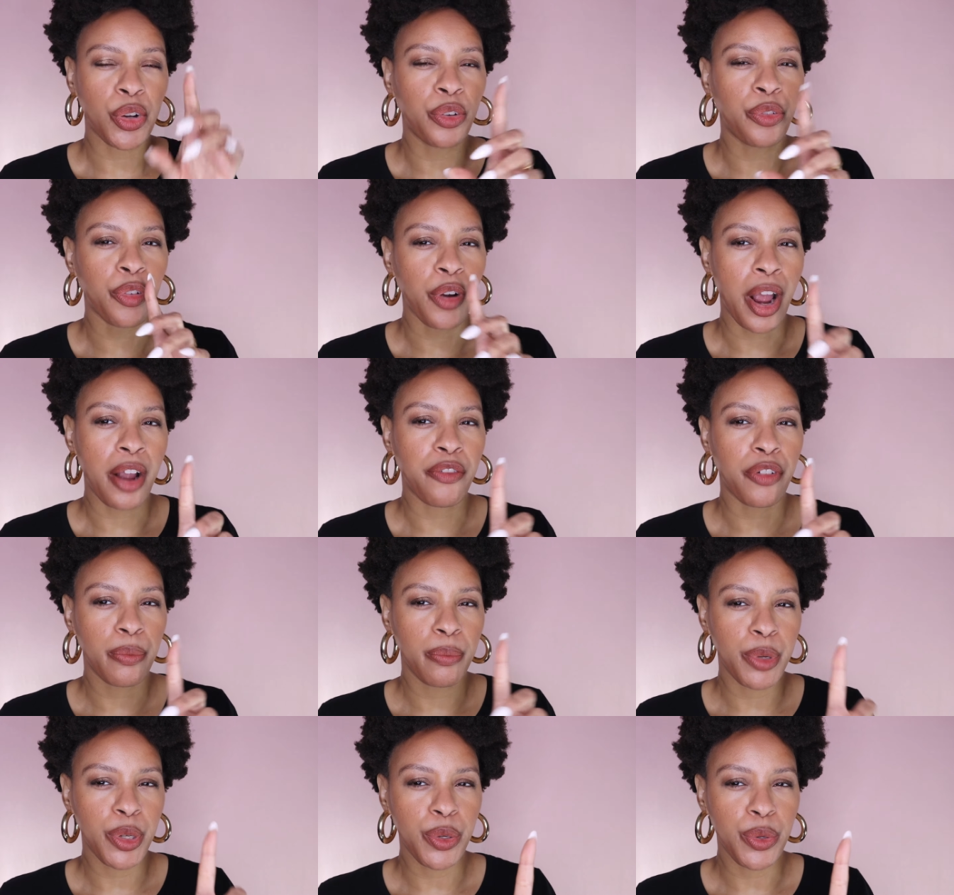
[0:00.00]

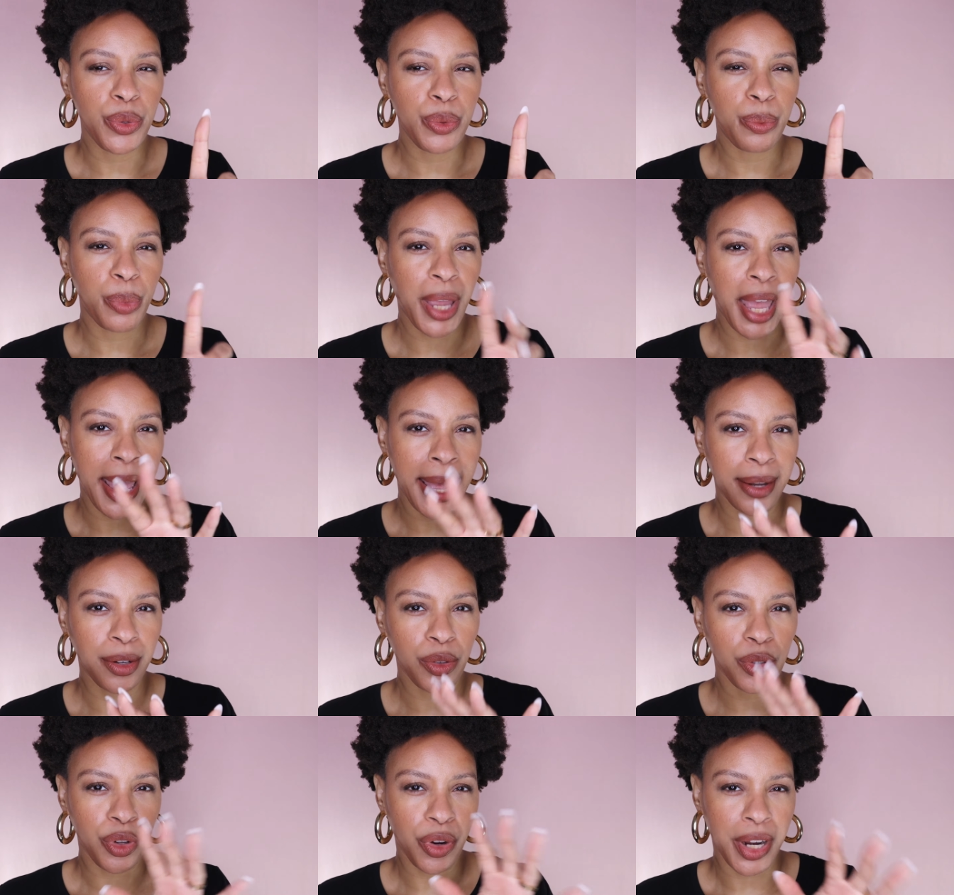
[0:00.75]
Forvr Mood
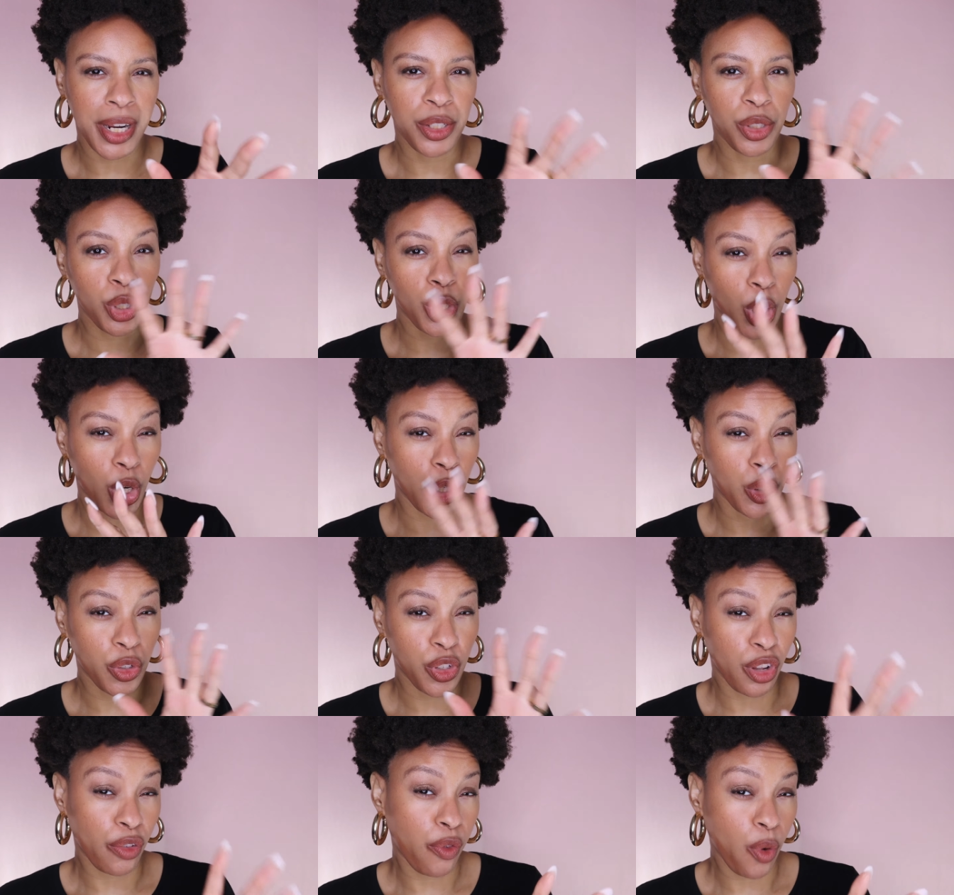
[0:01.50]
candles are in
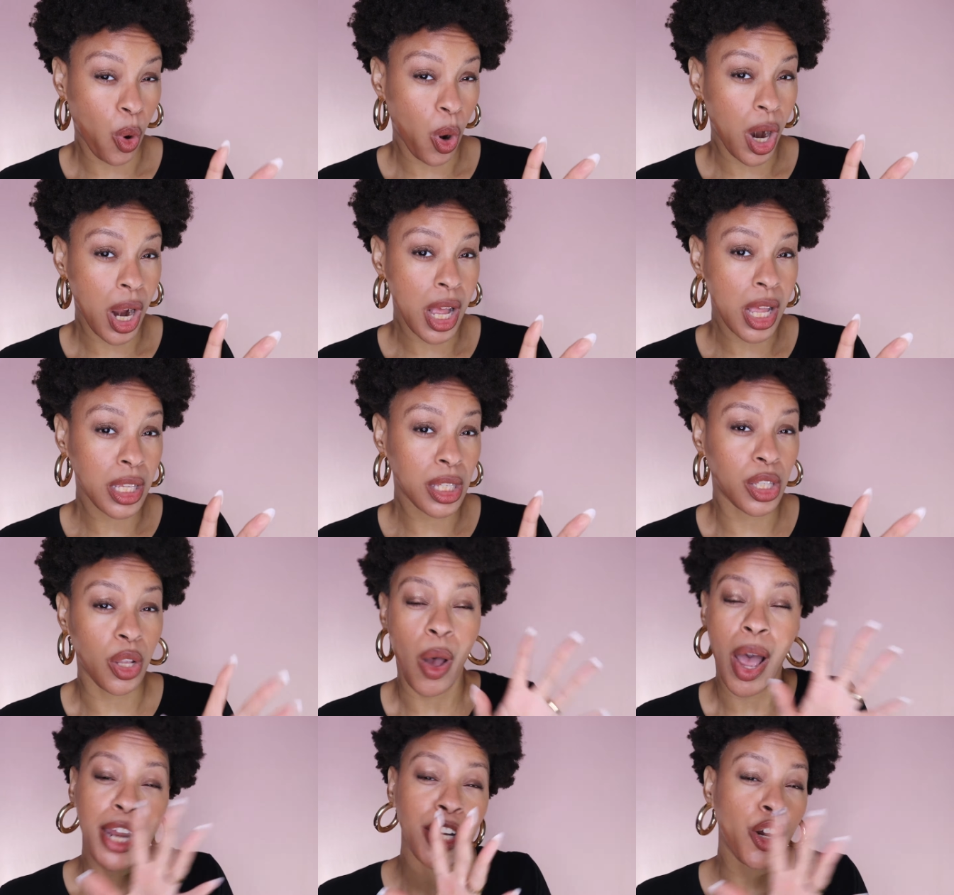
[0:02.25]
certain Sephoras,
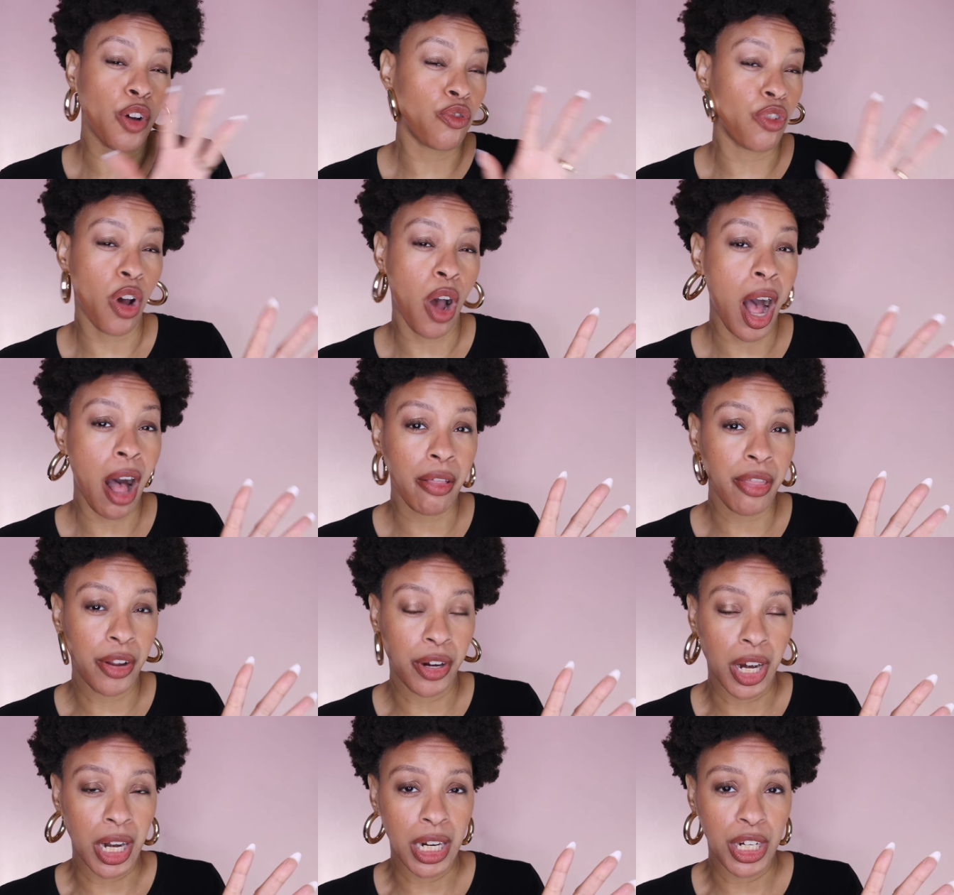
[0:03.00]
so I don't know how
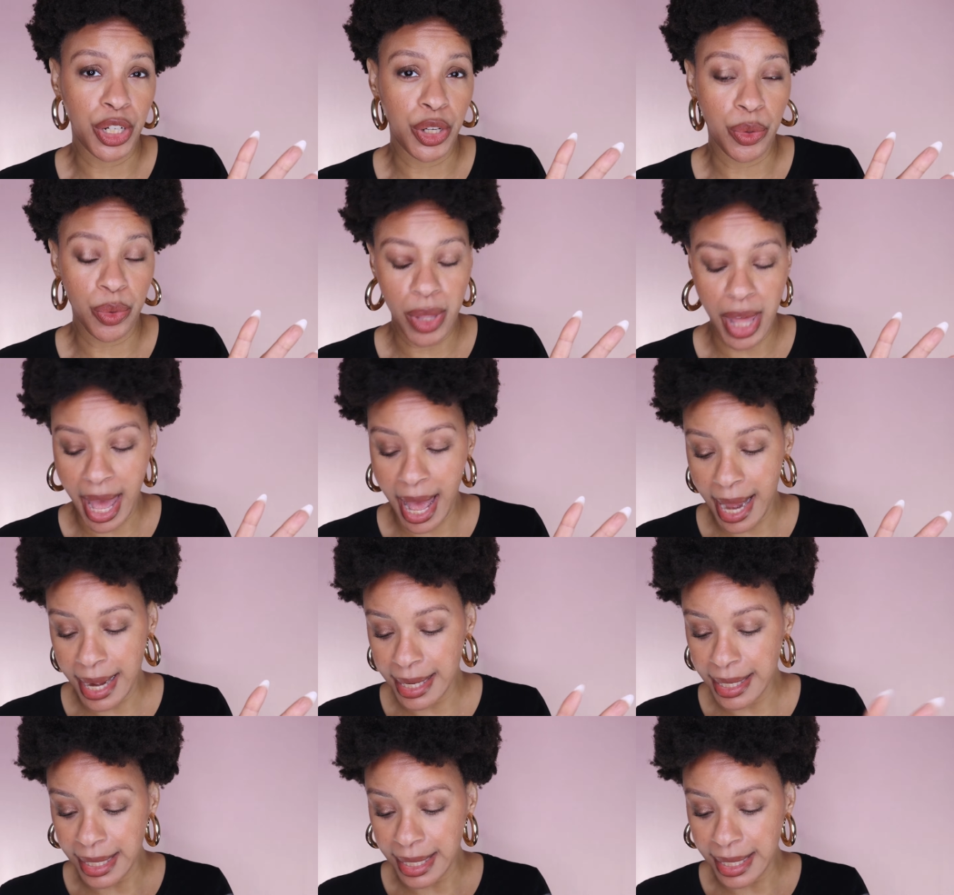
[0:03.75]
they're going to do that.